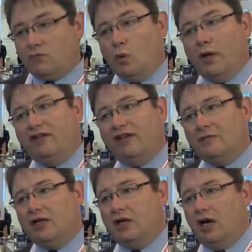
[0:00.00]
When
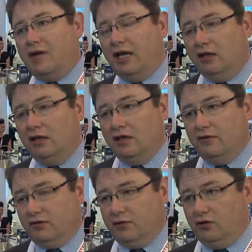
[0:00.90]
salmon come in
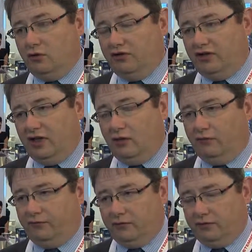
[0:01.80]
from the North Sea
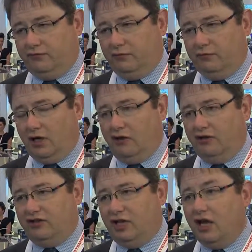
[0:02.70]
or from the
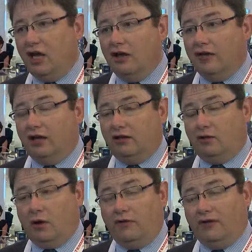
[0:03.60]
Irish Sea, they
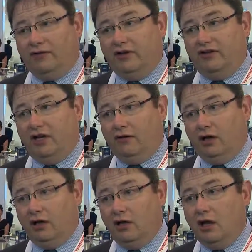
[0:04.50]
quite often have
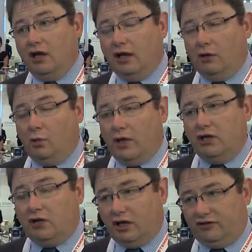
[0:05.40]
listeria. Now, when
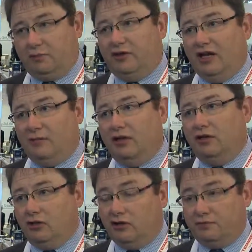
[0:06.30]
you cut up a
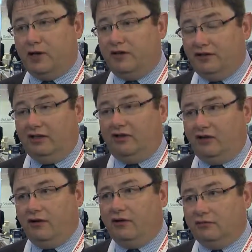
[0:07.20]
salmon, you can spread the
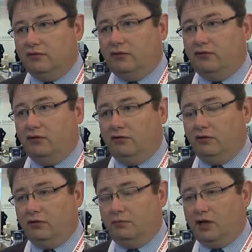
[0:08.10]
listeria
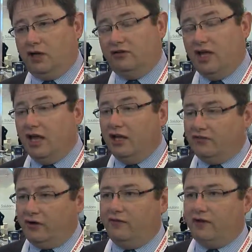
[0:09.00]
through the products. It's
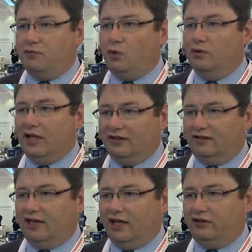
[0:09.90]
very, very important that
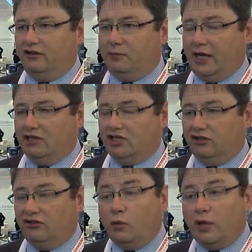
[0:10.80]
doesn't get into the
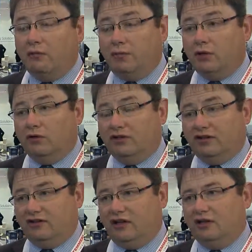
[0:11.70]
packaging. So we
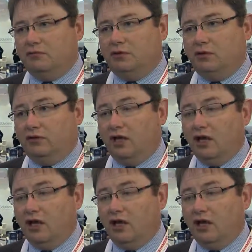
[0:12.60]
design and build